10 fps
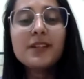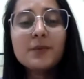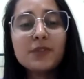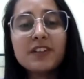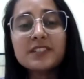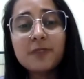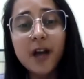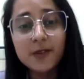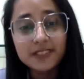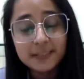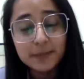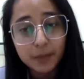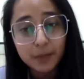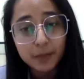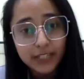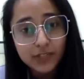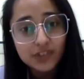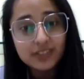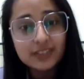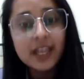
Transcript: Professor Fountain's publications